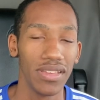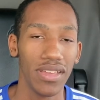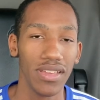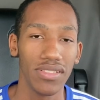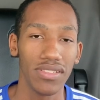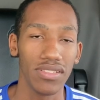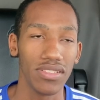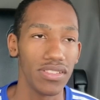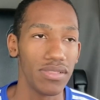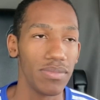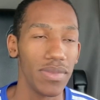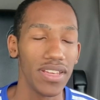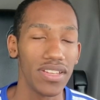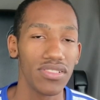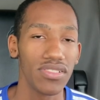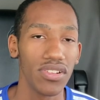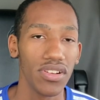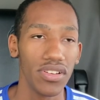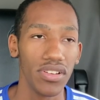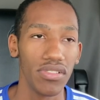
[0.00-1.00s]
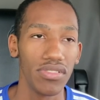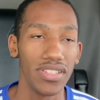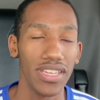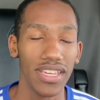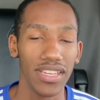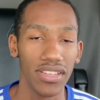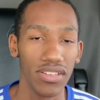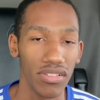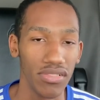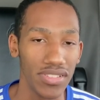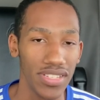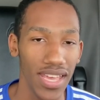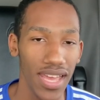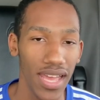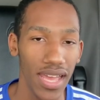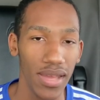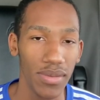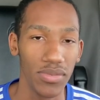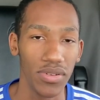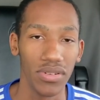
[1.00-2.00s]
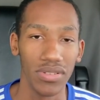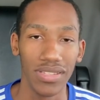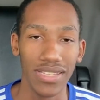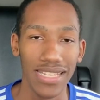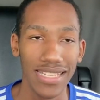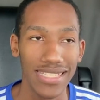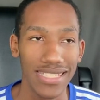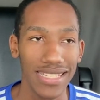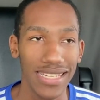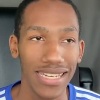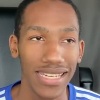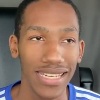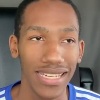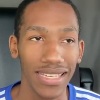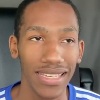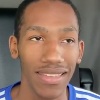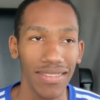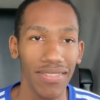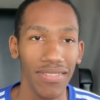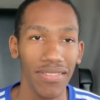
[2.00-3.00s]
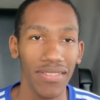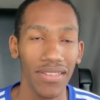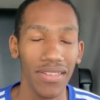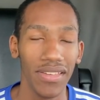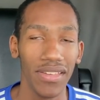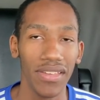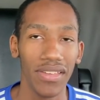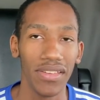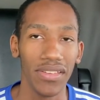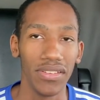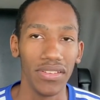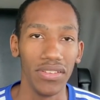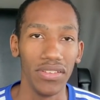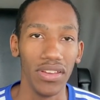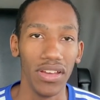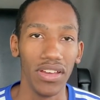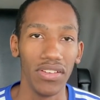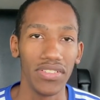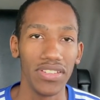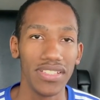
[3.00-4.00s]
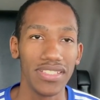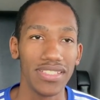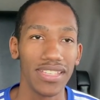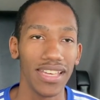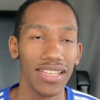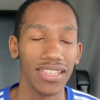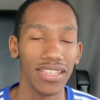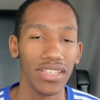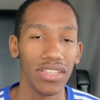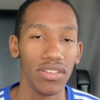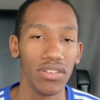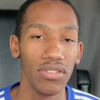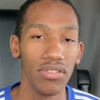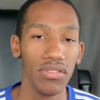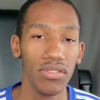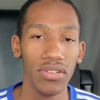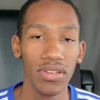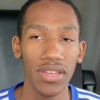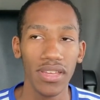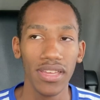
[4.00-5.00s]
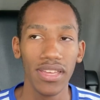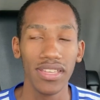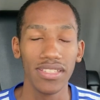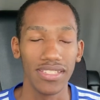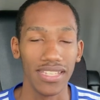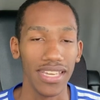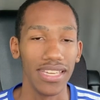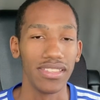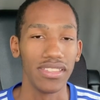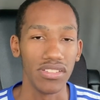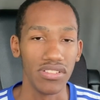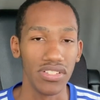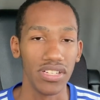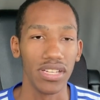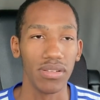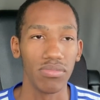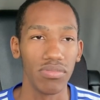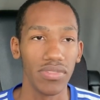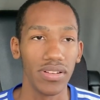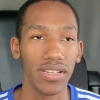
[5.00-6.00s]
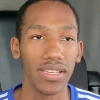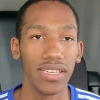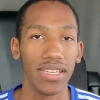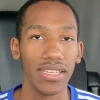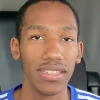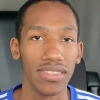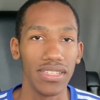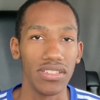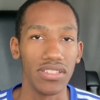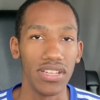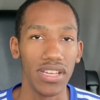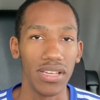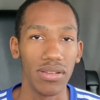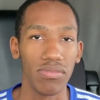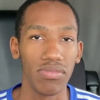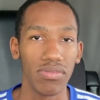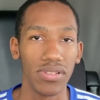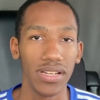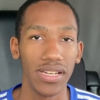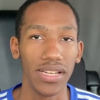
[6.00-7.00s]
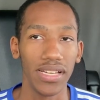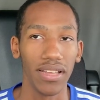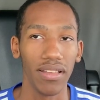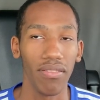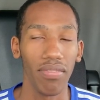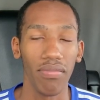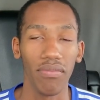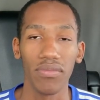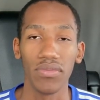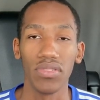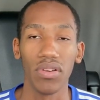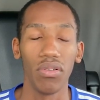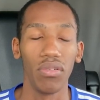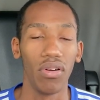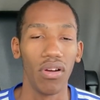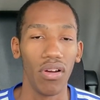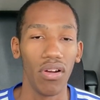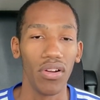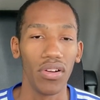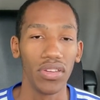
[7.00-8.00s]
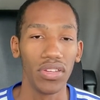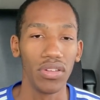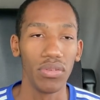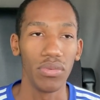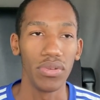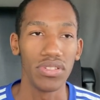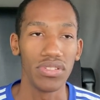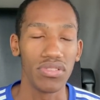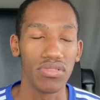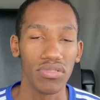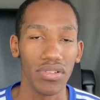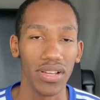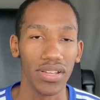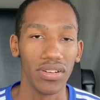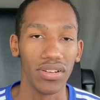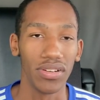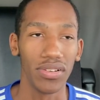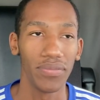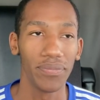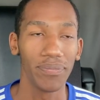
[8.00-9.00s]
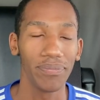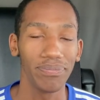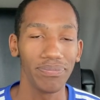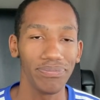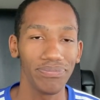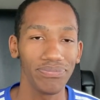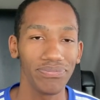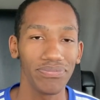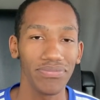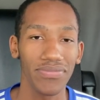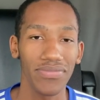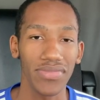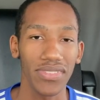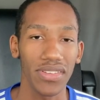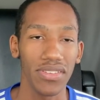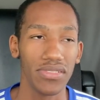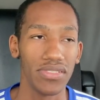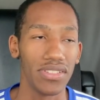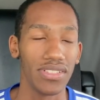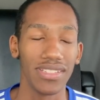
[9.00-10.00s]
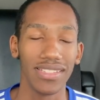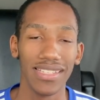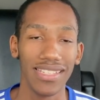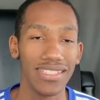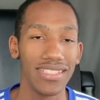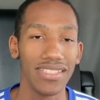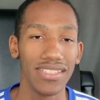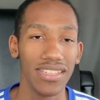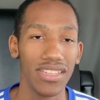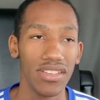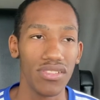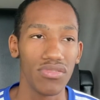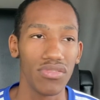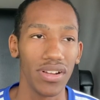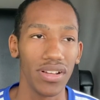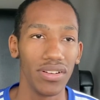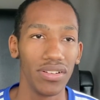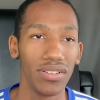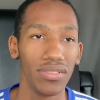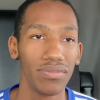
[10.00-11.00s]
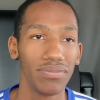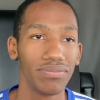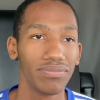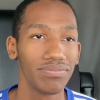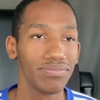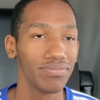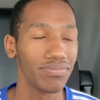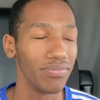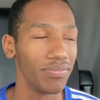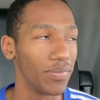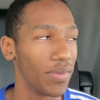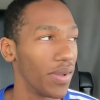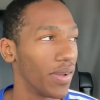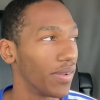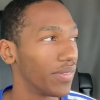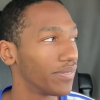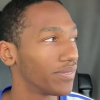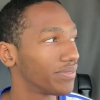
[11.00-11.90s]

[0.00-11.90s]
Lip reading: So just make sure you're taking your time, you're listening. You know, if he's telling you to hit the Jake brake, hit the Jake brake. Don't argue with your trainer. Just listen to the trainer, okay?